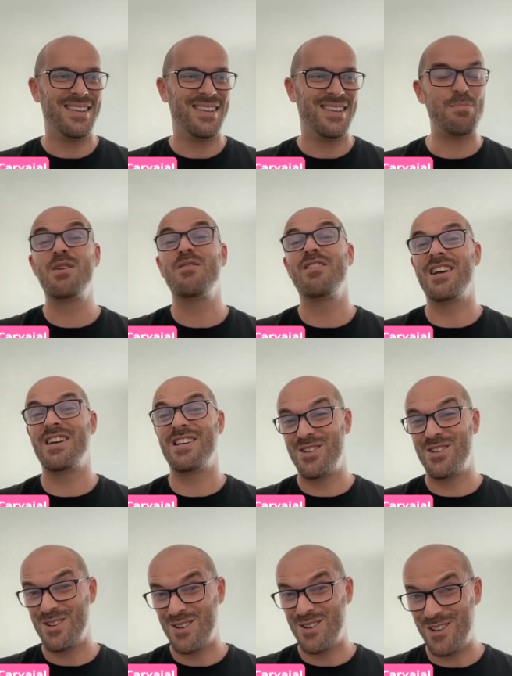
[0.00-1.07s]
privilege
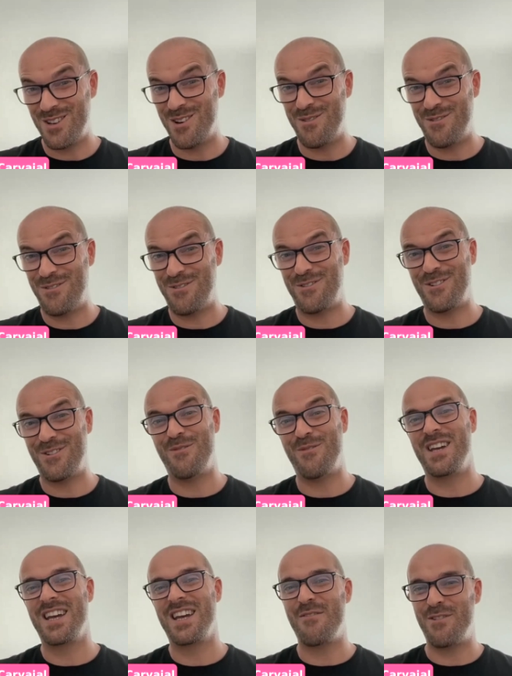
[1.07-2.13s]
of
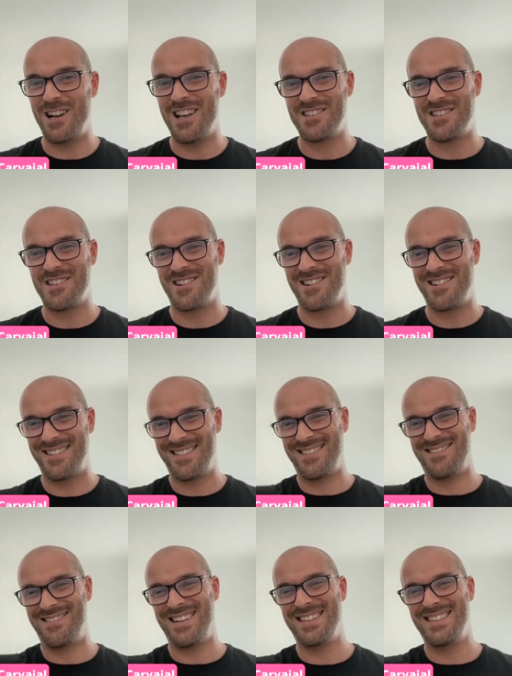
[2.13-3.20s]
being a freelancer,
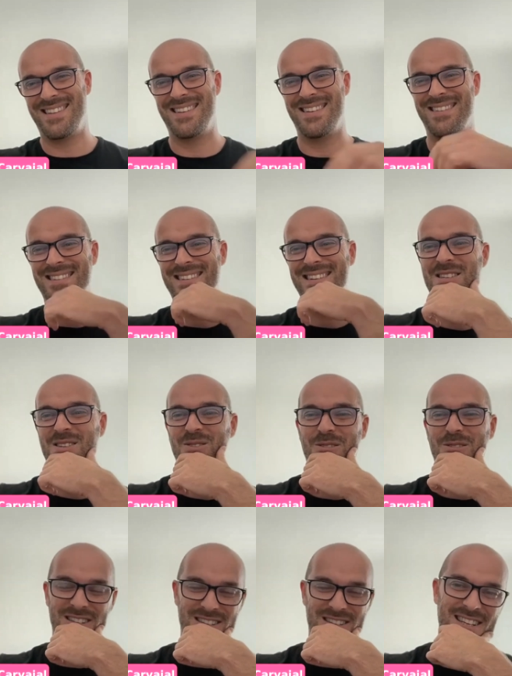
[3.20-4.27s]
right? So
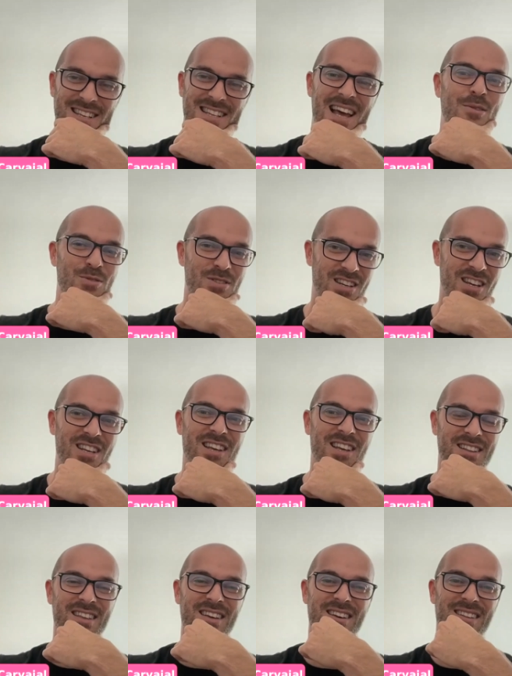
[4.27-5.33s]
it's, I will say
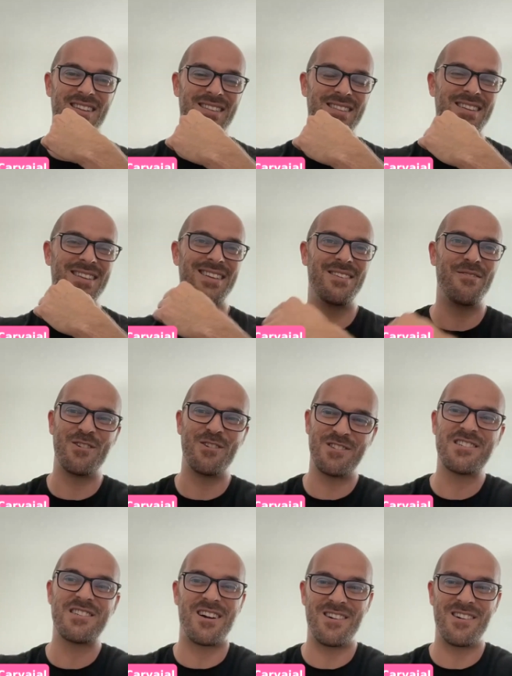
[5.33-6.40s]
that the
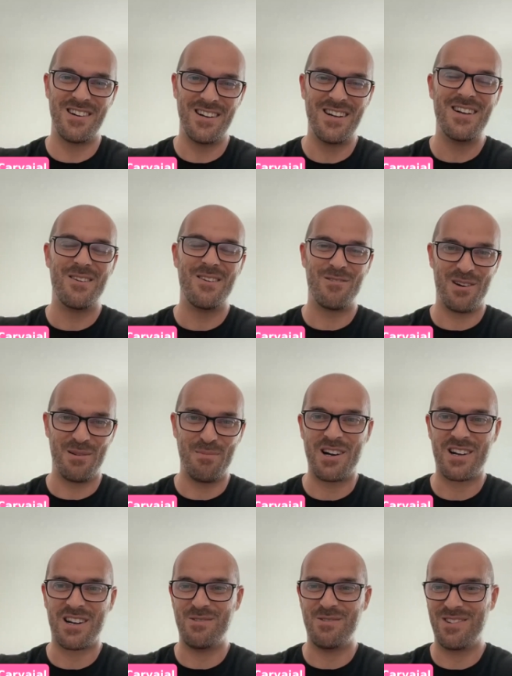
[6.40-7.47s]
differences are
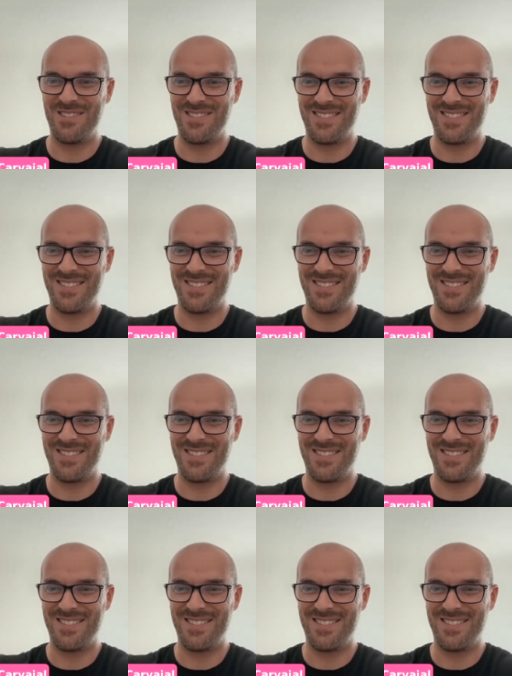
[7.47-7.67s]
remarkable.